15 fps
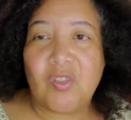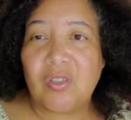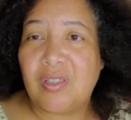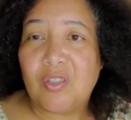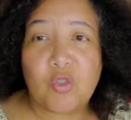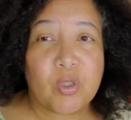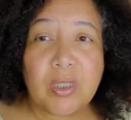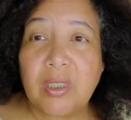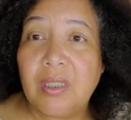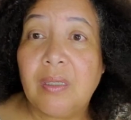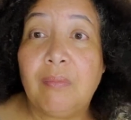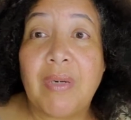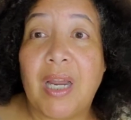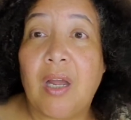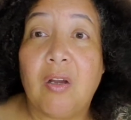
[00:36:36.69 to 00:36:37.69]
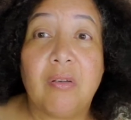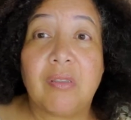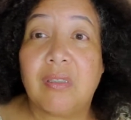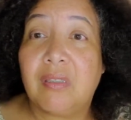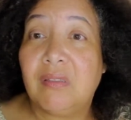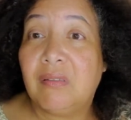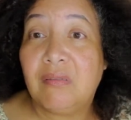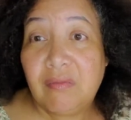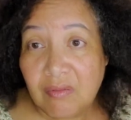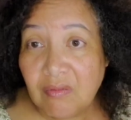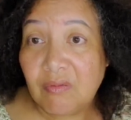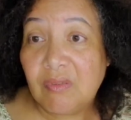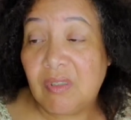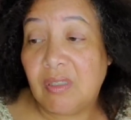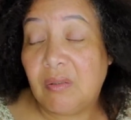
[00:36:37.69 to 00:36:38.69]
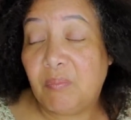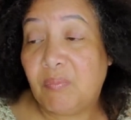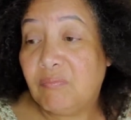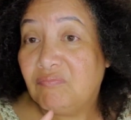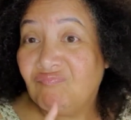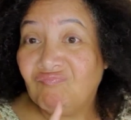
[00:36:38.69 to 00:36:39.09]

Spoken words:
Just strictly about the,